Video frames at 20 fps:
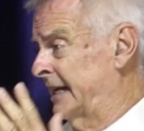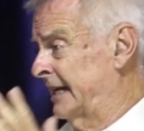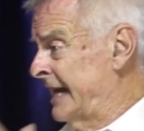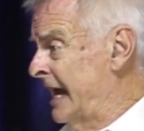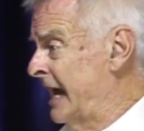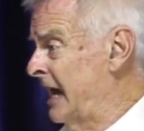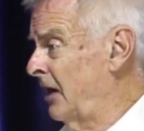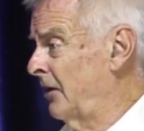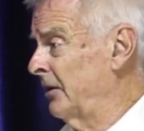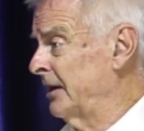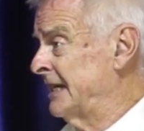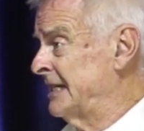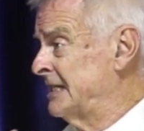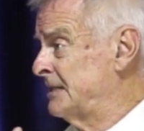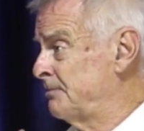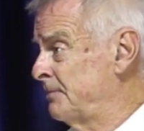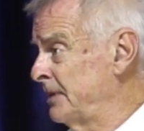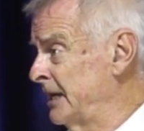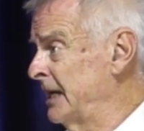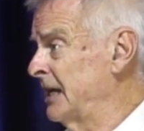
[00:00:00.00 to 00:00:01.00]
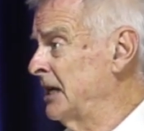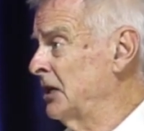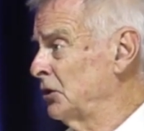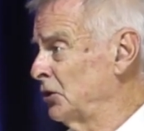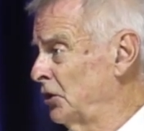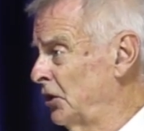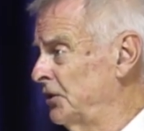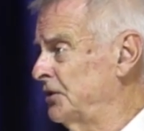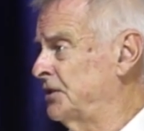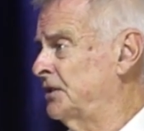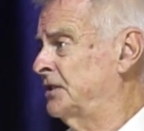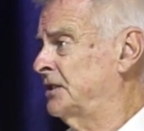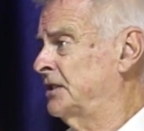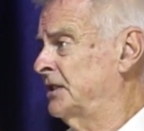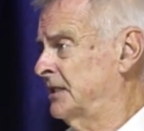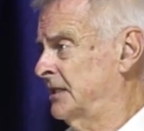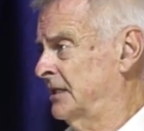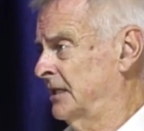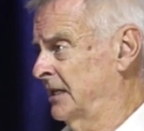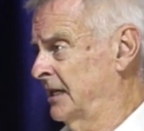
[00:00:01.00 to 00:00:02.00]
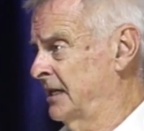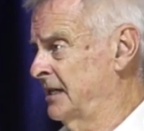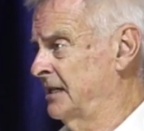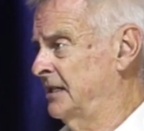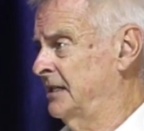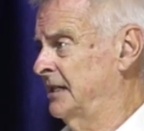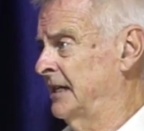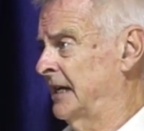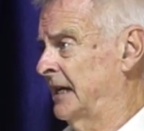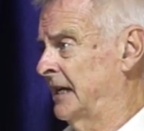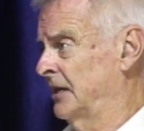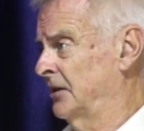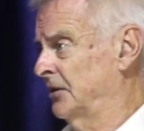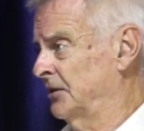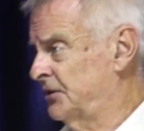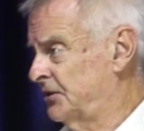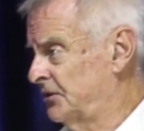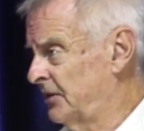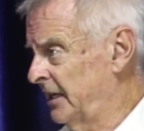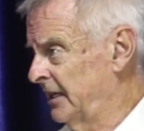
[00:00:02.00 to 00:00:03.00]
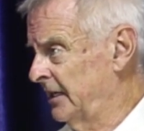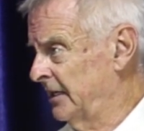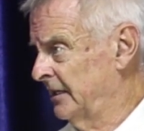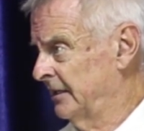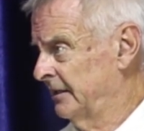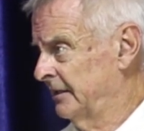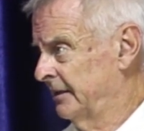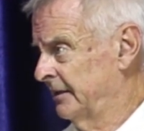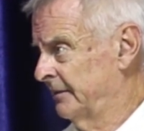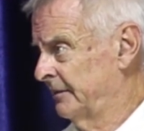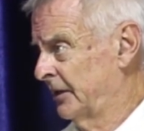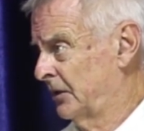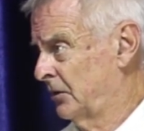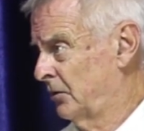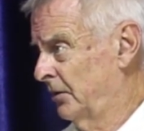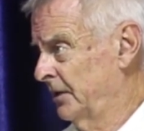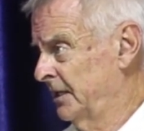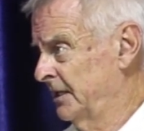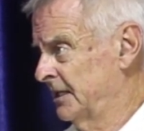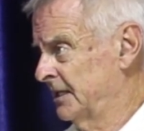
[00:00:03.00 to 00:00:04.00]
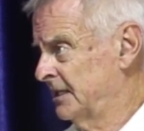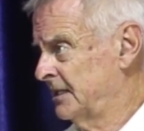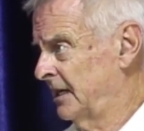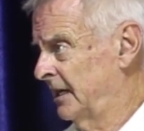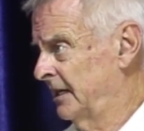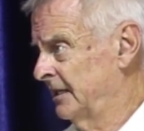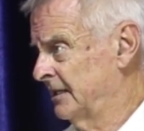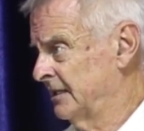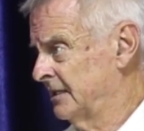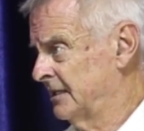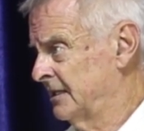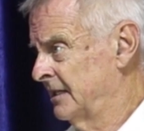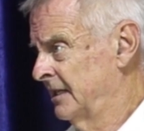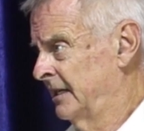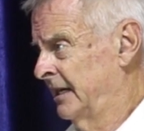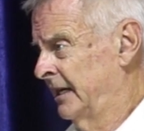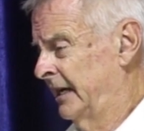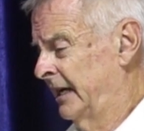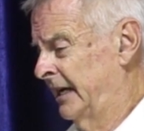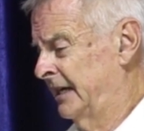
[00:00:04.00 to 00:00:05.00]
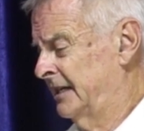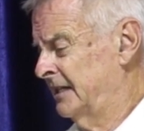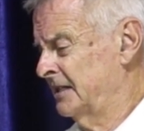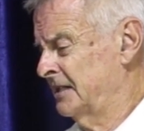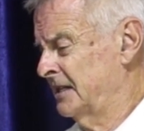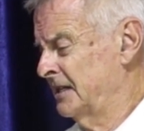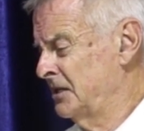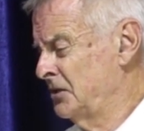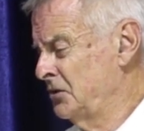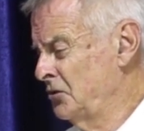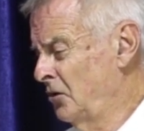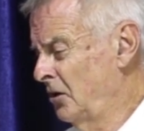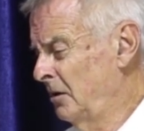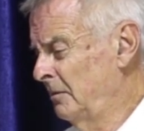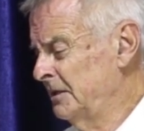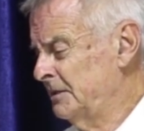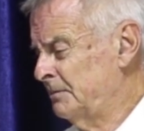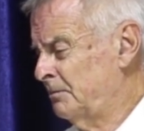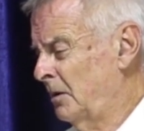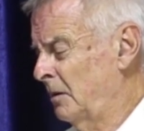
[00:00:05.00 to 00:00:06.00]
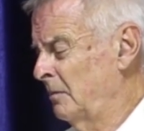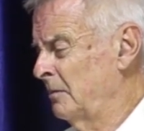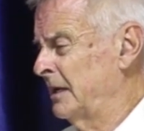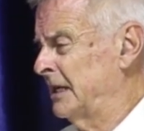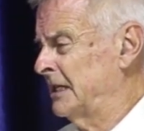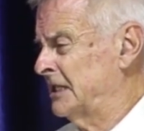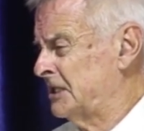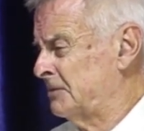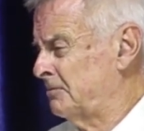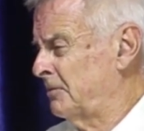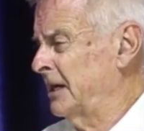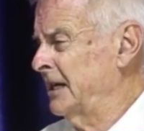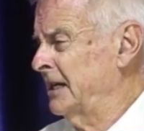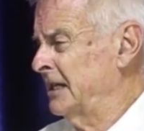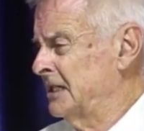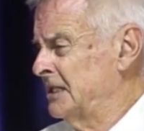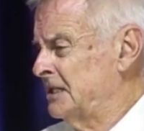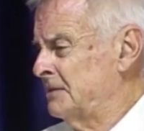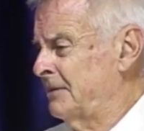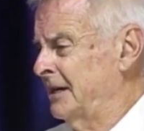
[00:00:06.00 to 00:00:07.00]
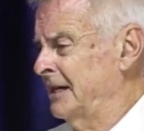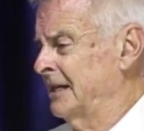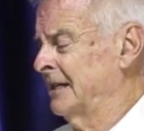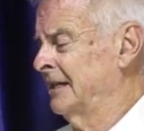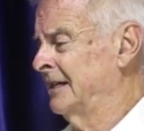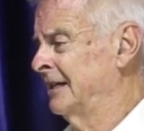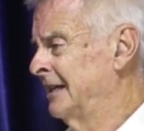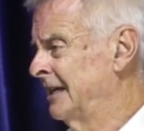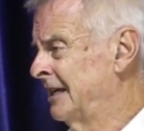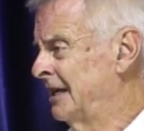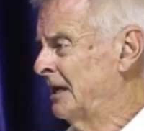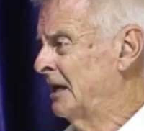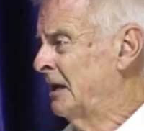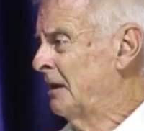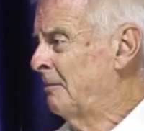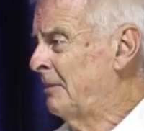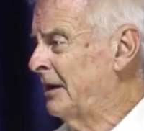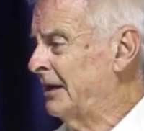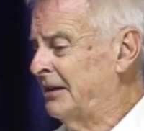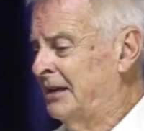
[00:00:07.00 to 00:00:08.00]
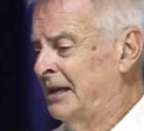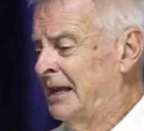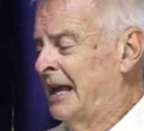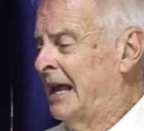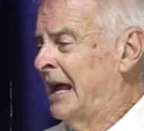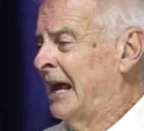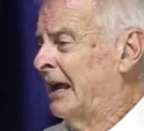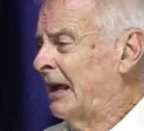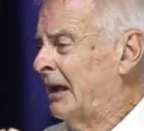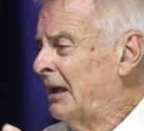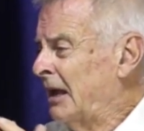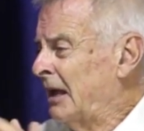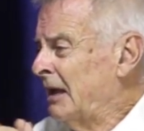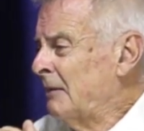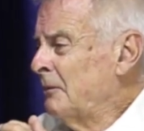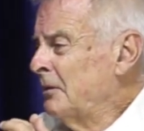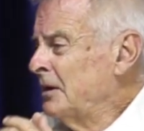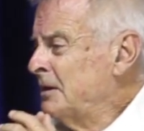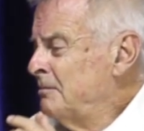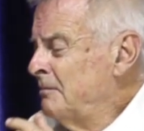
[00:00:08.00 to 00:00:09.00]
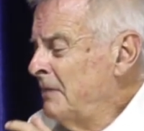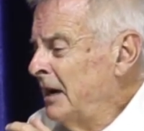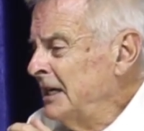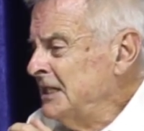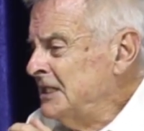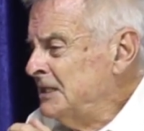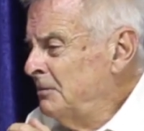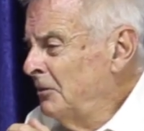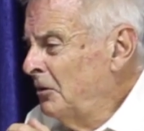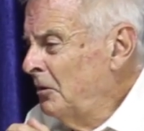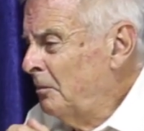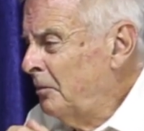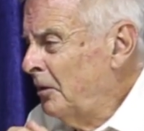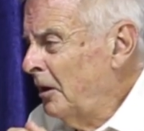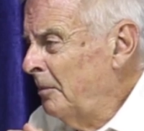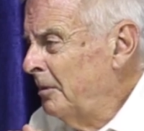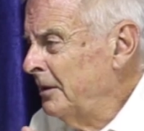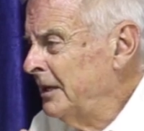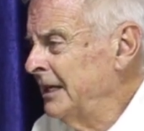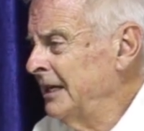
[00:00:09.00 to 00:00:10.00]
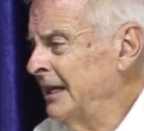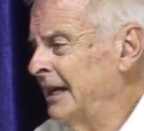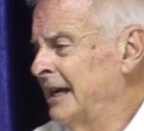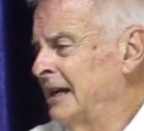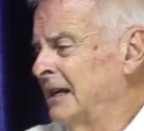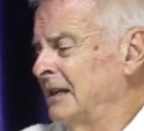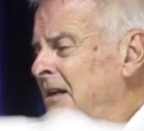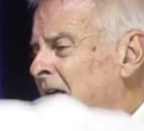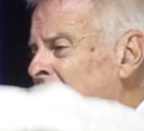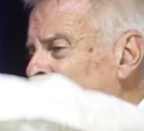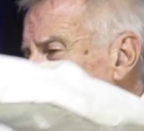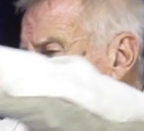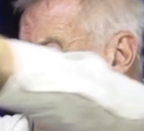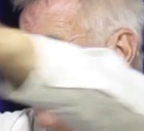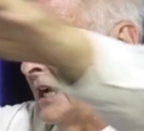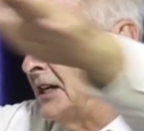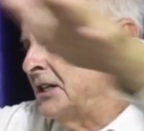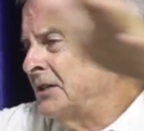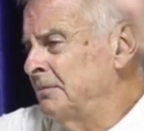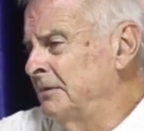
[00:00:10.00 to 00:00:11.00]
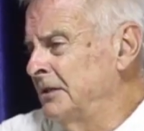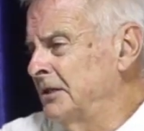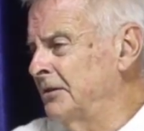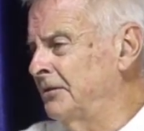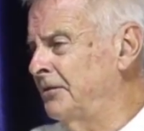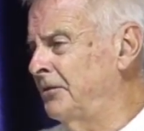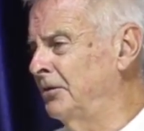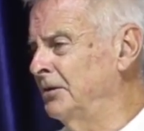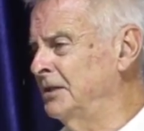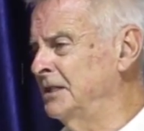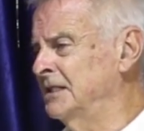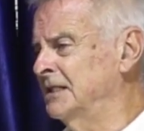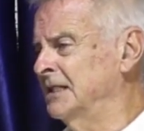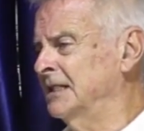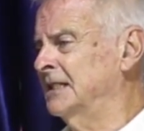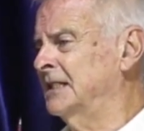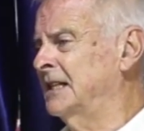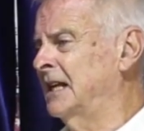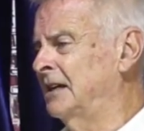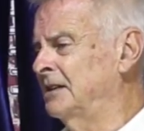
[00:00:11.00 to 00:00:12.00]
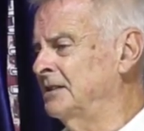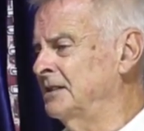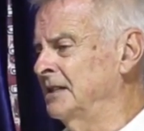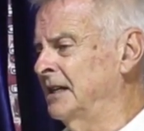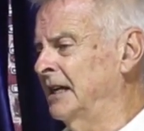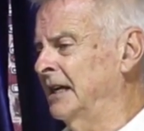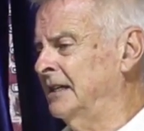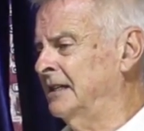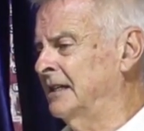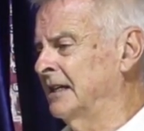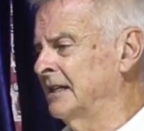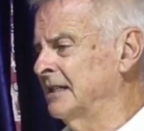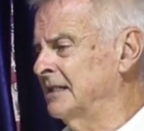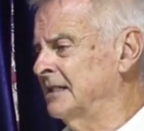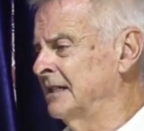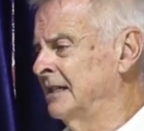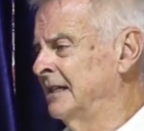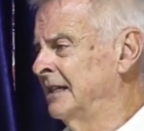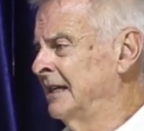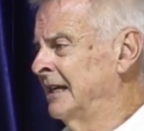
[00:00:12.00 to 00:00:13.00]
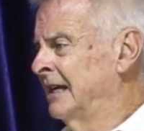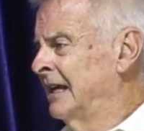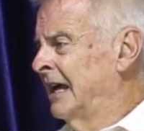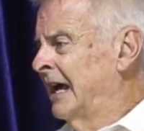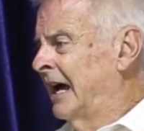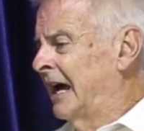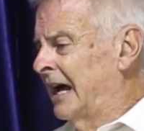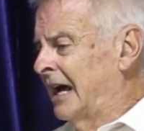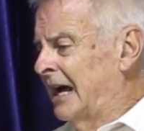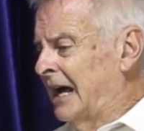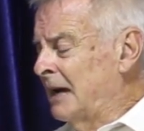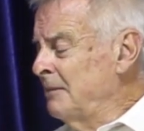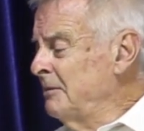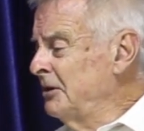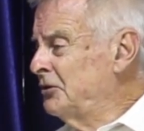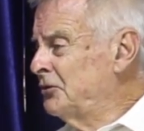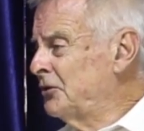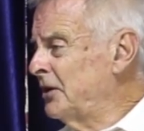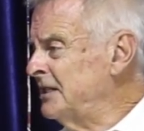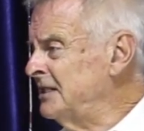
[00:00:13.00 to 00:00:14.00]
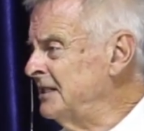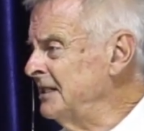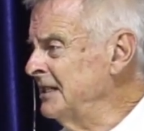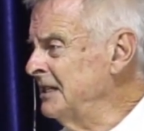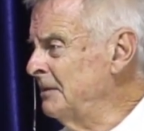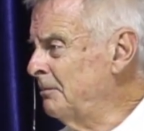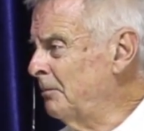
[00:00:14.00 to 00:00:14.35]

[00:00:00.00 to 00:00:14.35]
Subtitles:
hour is being lost to salinity in Australia, according to scientists. It is an enormous problem. It's spreading and spreading. But with my small property in a large catchment of 46,000 hectares, I'm addressing the